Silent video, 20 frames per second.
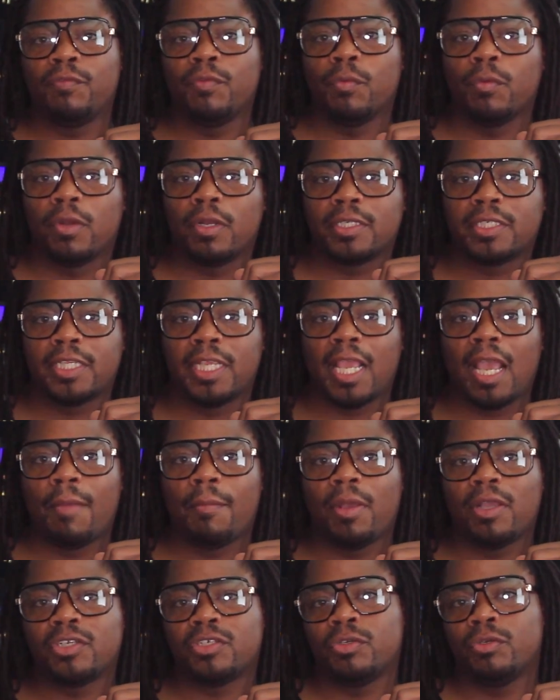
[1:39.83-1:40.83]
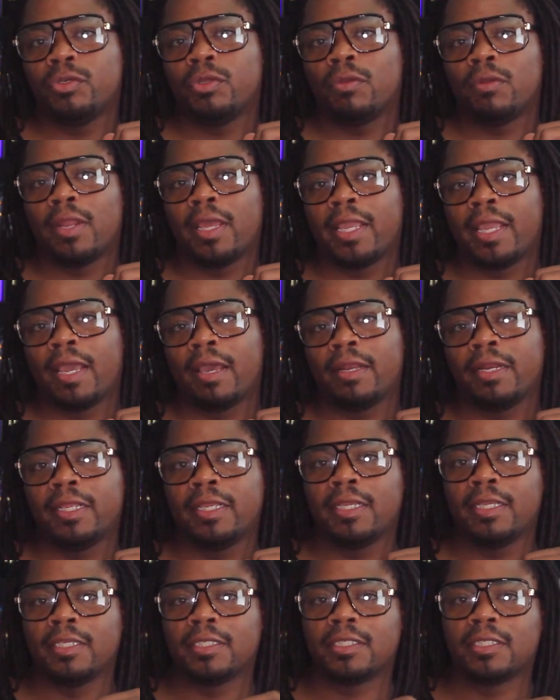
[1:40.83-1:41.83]
if you want to see how my studio layout
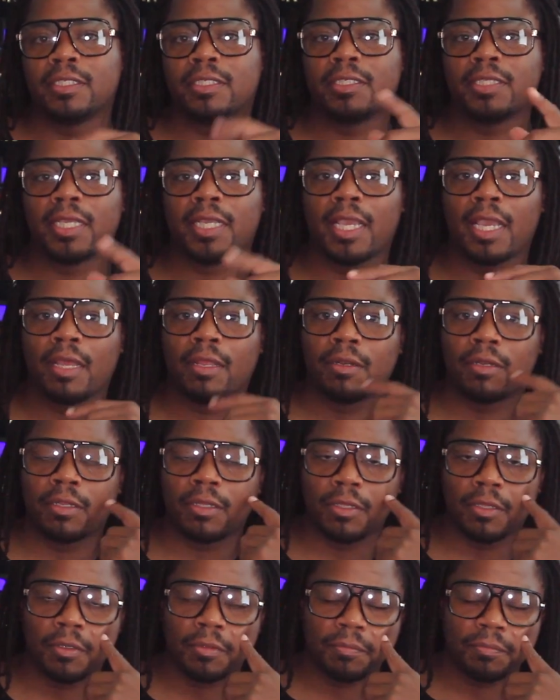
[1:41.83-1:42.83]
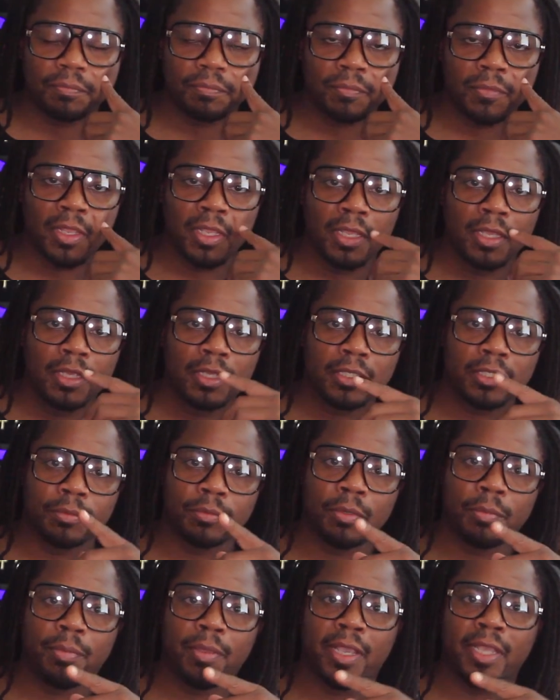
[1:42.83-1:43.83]
is, just check out. Um,
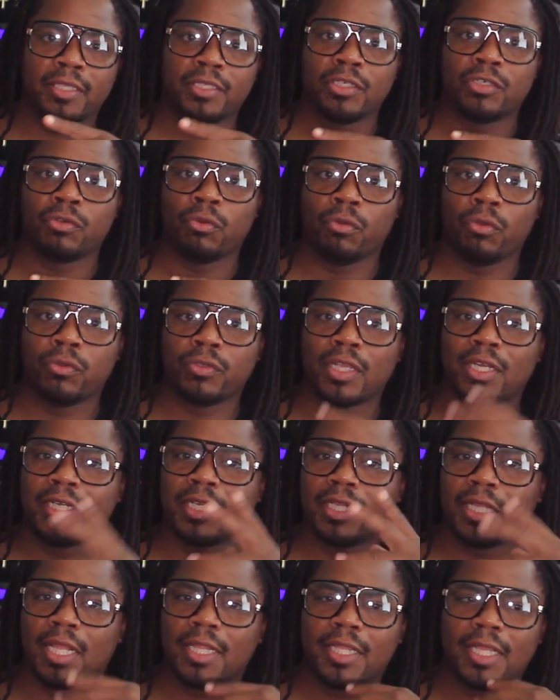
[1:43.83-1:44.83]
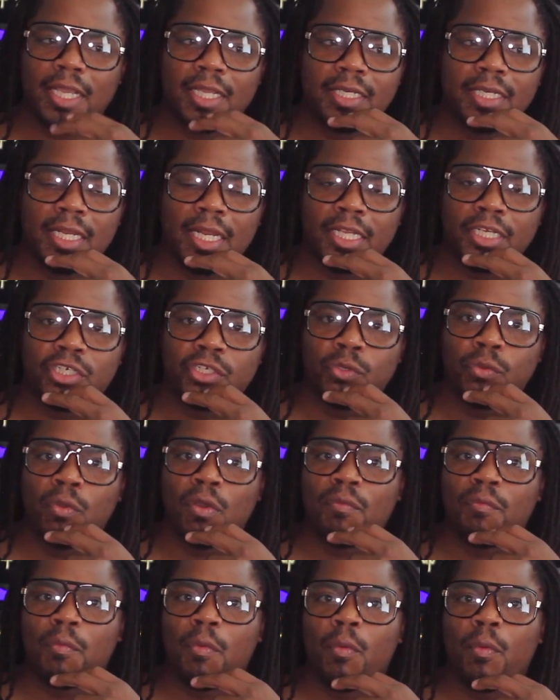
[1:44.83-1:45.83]
some of the past tutorials. I did, I think I did like
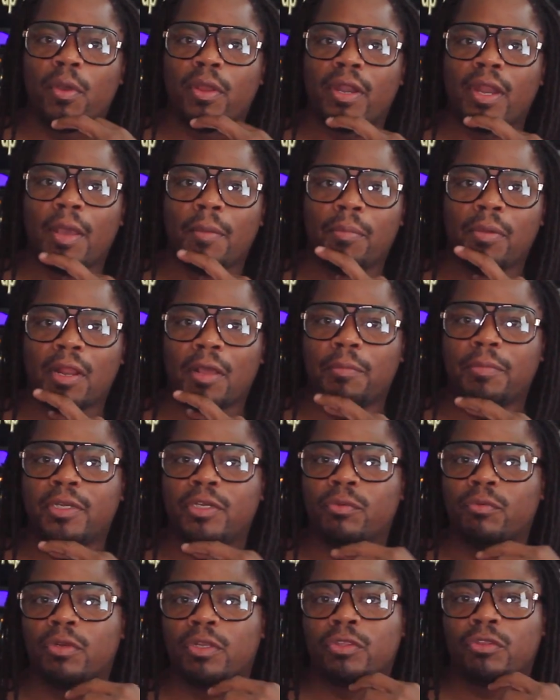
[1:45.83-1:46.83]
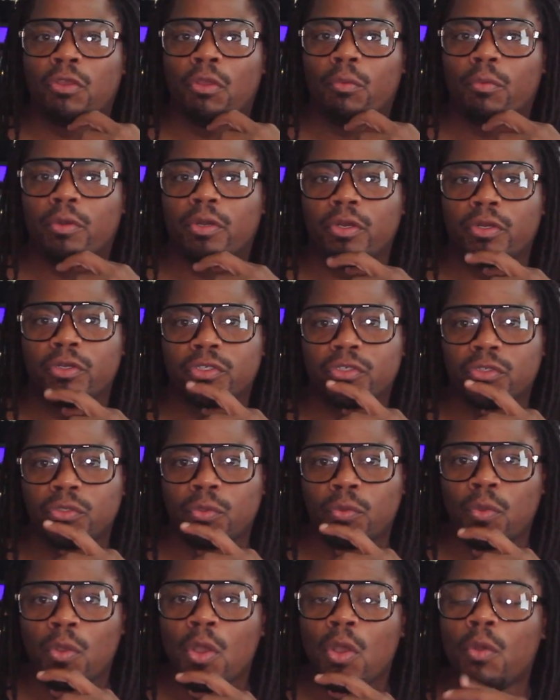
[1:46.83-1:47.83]
two of them or whatnot, but I'll be doing a third one here
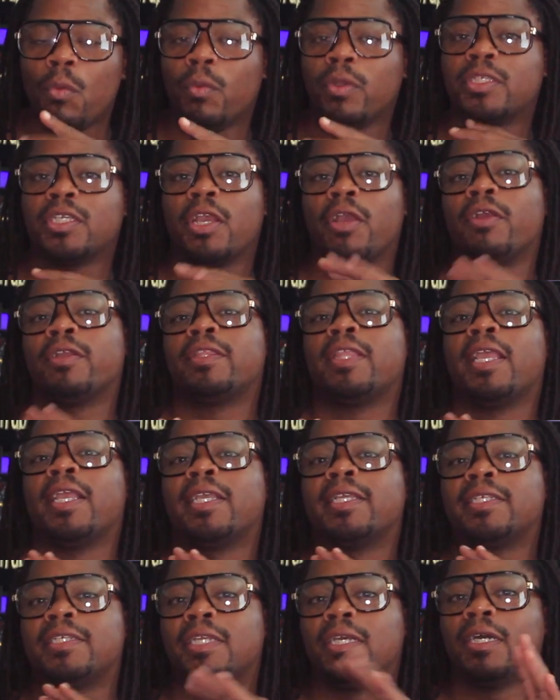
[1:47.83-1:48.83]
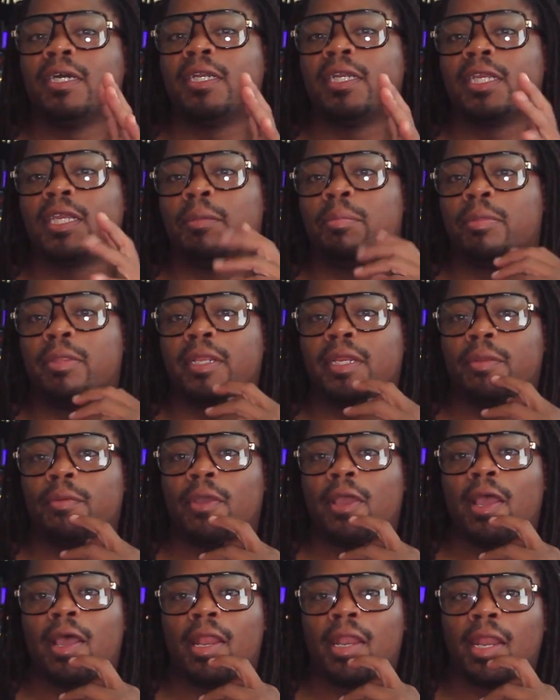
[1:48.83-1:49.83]
soon. Once everything is done and completed
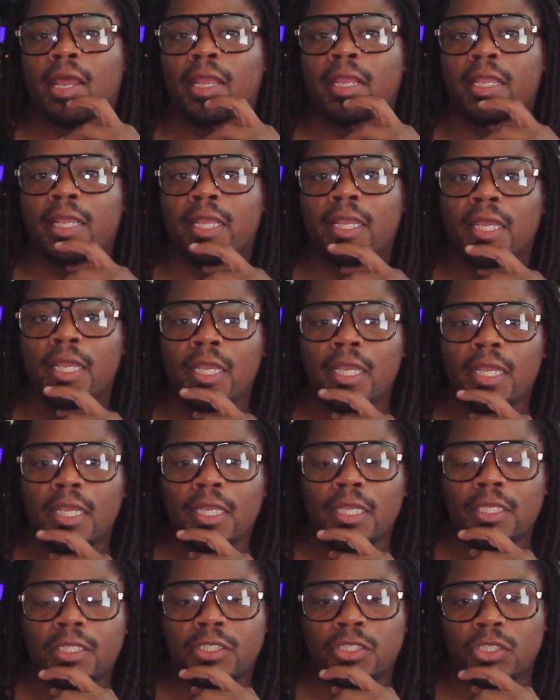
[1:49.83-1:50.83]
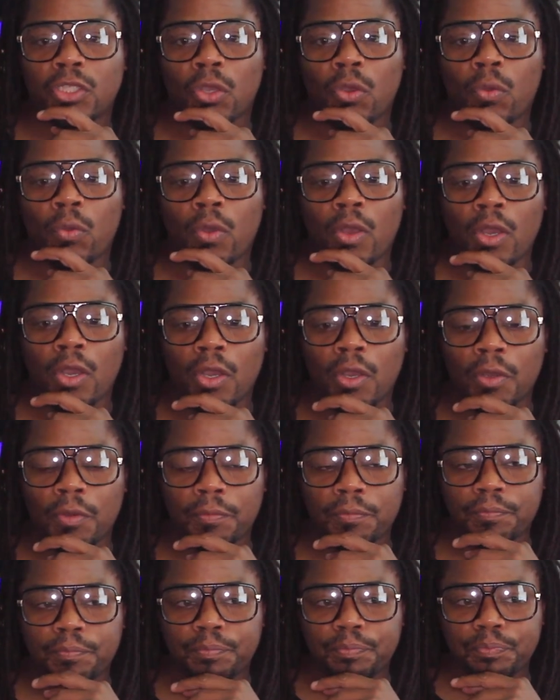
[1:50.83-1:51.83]
how I like it. So, um,